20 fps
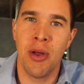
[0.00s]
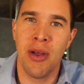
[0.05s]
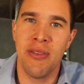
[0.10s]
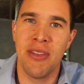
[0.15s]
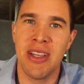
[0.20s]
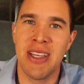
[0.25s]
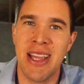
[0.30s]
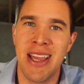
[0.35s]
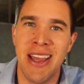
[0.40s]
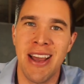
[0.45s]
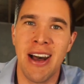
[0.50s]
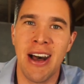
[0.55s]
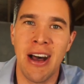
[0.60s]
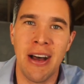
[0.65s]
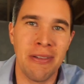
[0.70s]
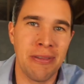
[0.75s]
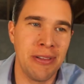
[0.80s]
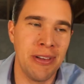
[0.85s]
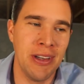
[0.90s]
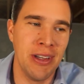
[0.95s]
have the day
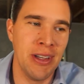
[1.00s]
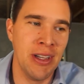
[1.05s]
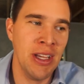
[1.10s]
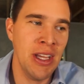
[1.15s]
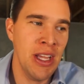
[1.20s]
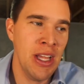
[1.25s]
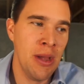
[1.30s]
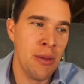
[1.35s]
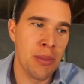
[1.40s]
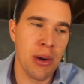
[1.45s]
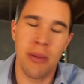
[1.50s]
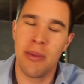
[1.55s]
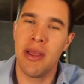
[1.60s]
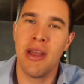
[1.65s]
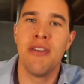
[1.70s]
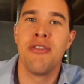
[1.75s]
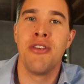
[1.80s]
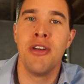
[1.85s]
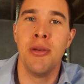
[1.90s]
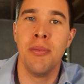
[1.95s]
off and probably
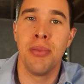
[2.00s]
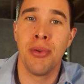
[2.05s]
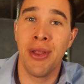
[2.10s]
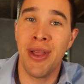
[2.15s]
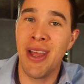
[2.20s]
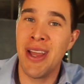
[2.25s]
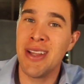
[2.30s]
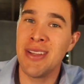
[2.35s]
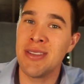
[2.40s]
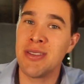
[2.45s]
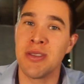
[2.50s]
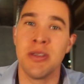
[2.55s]
have fun plans.